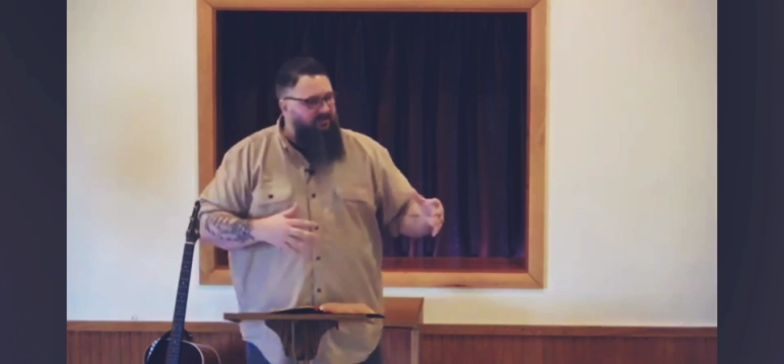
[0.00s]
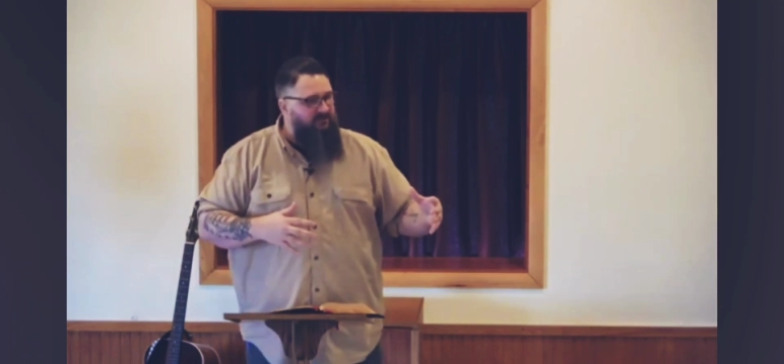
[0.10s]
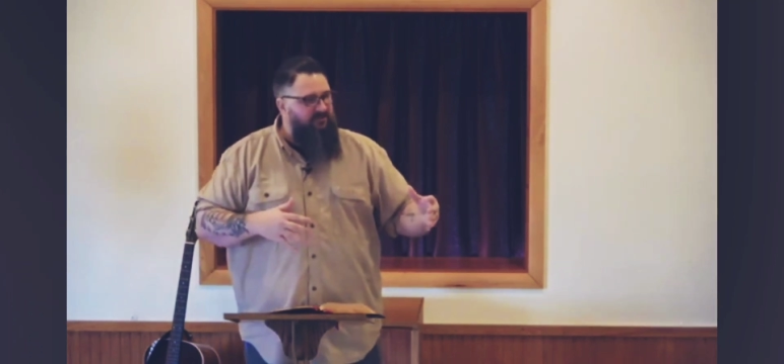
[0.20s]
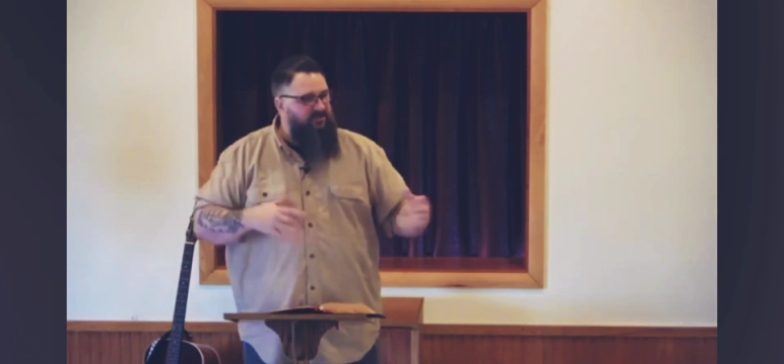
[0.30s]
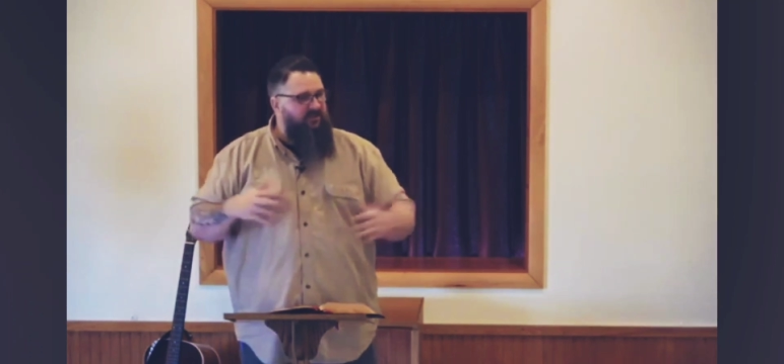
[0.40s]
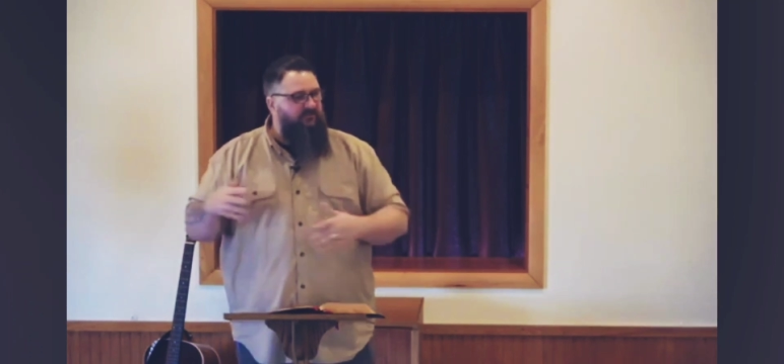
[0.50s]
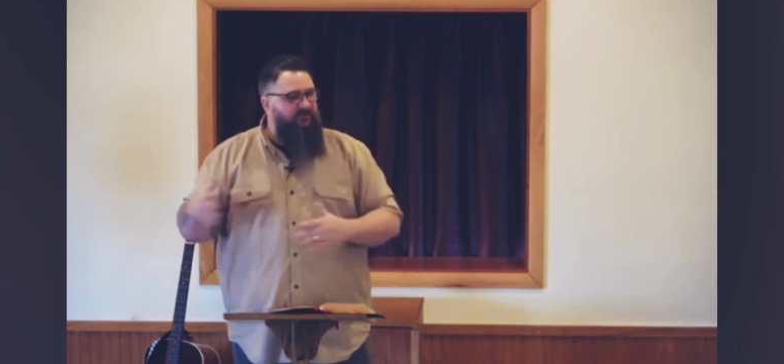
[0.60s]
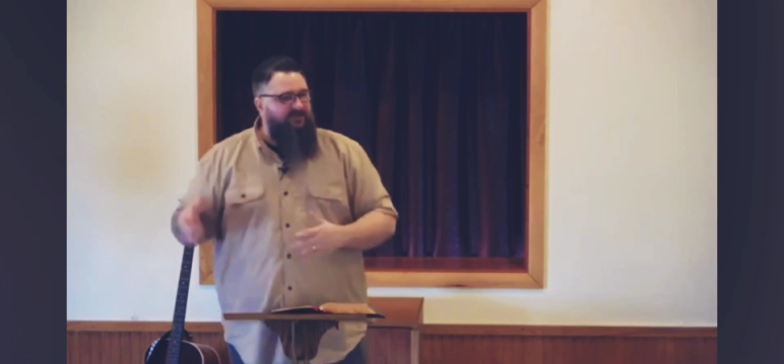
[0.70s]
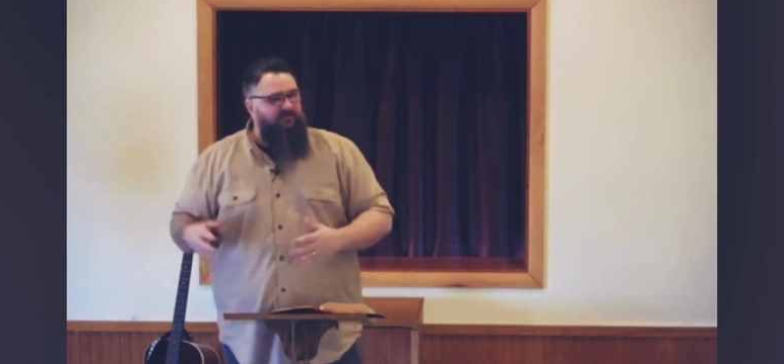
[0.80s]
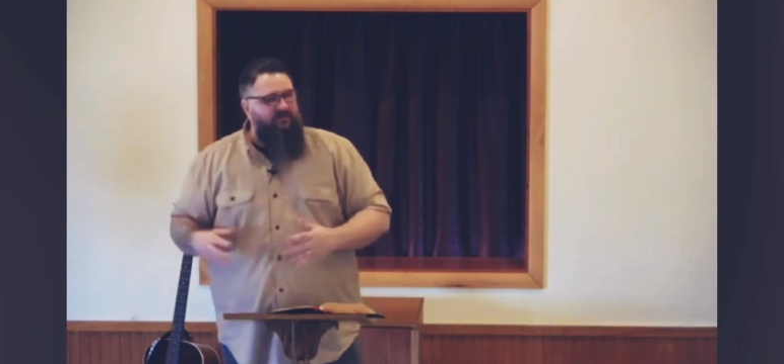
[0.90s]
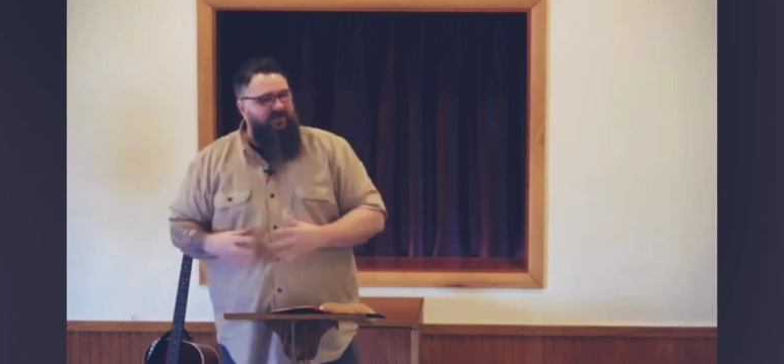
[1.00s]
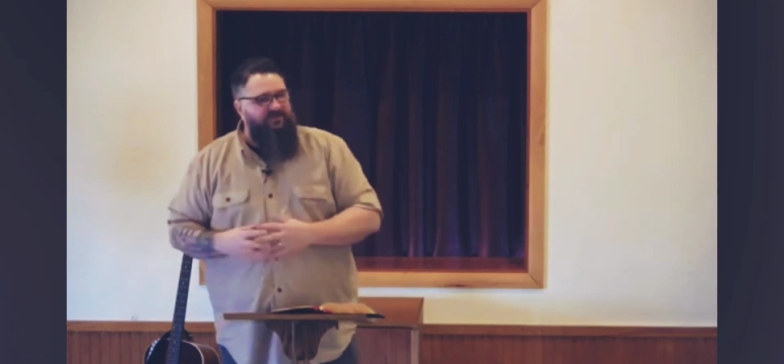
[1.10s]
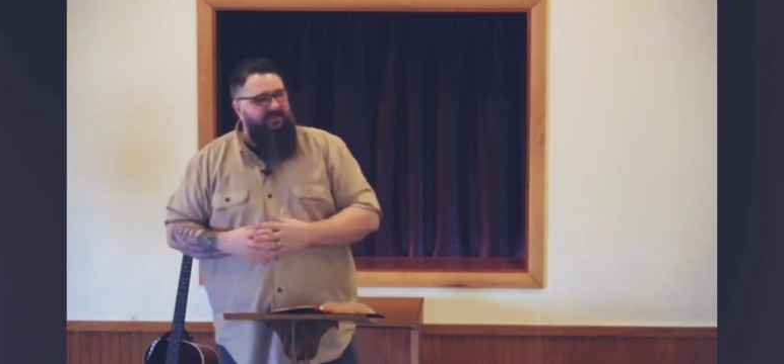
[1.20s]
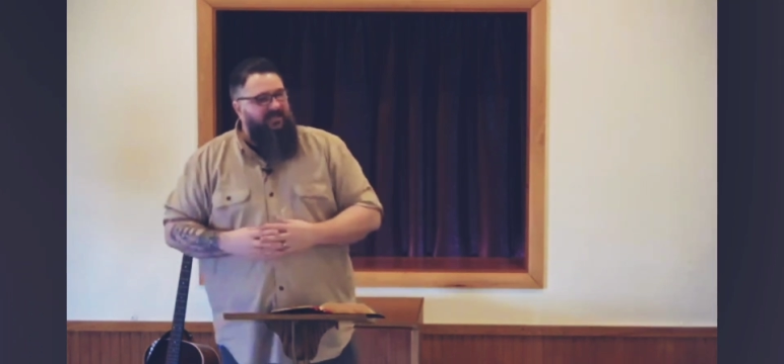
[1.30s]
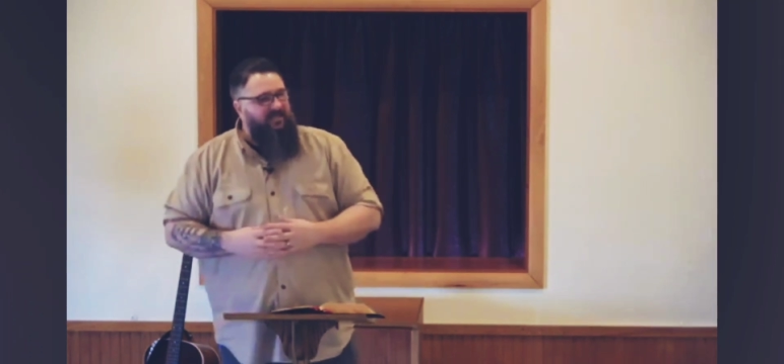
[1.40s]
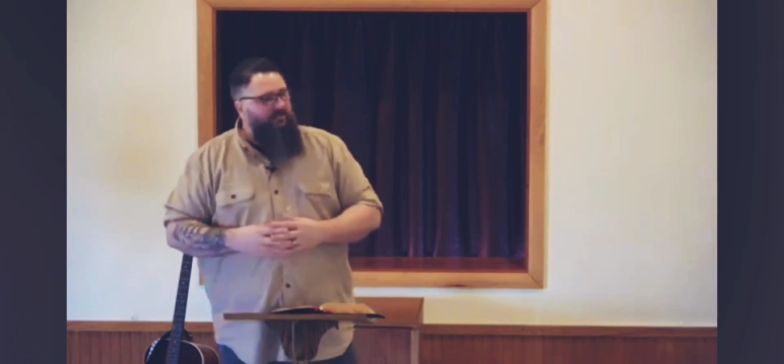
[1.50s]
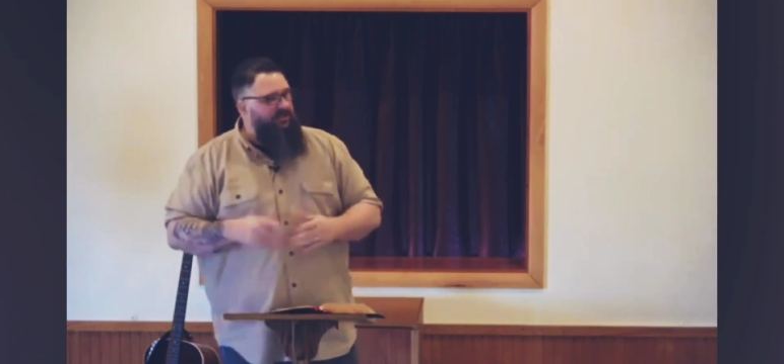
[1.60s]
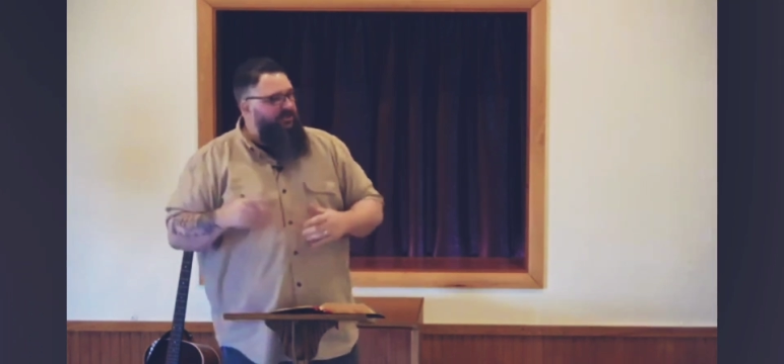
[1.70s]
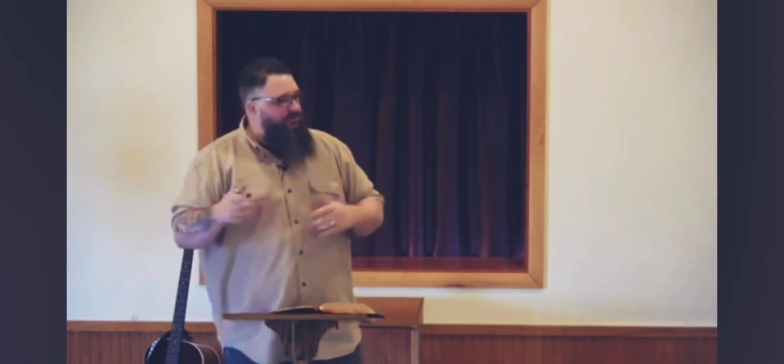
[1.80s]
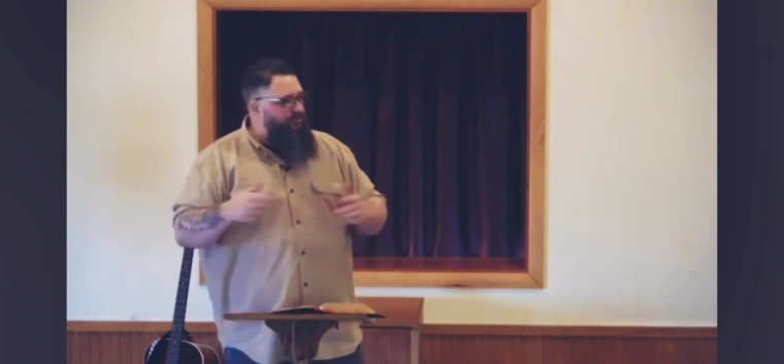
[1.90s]
that was shared from the same place.
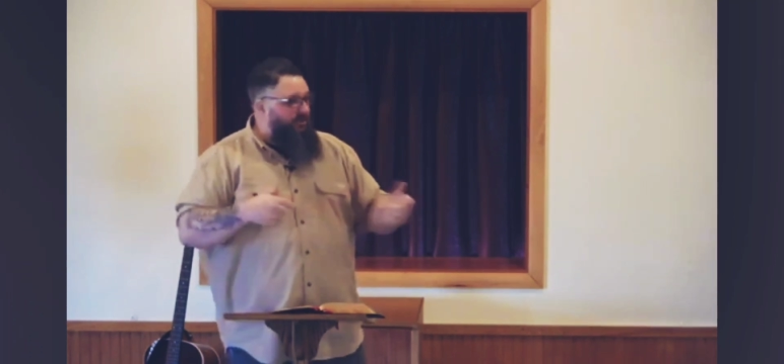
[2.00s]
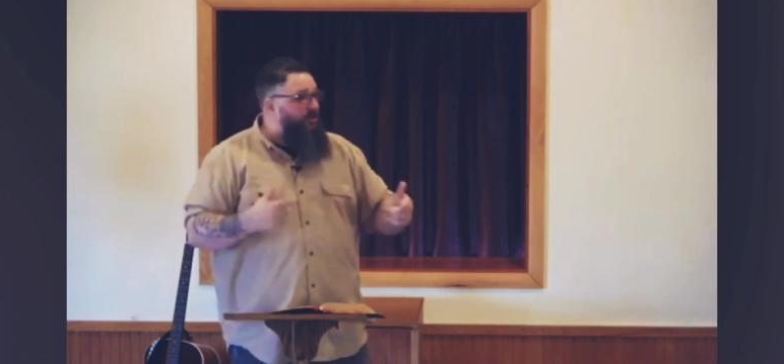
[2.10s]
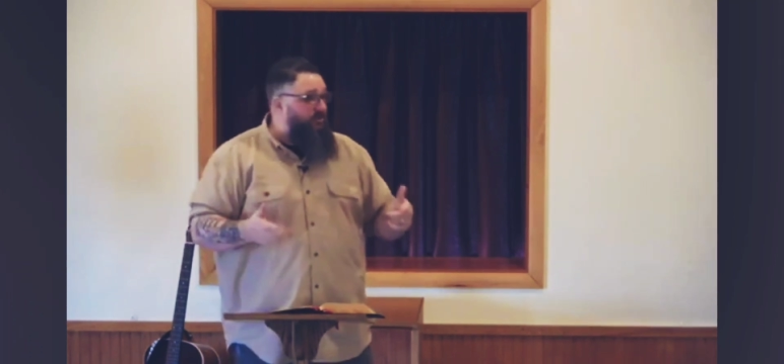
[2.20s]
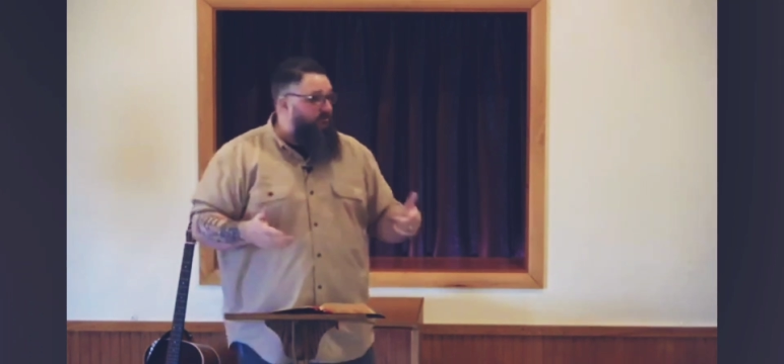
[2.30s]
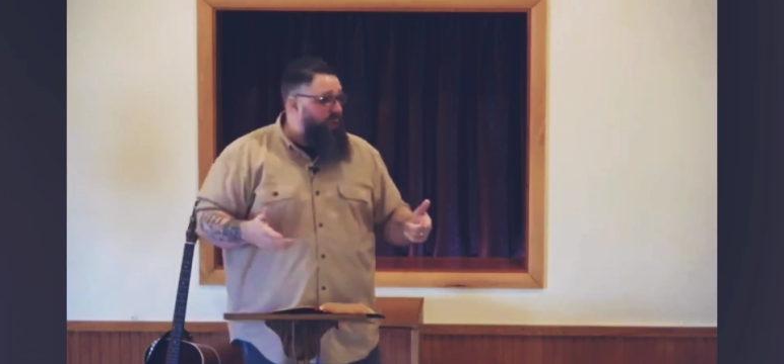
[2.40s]
But it was random,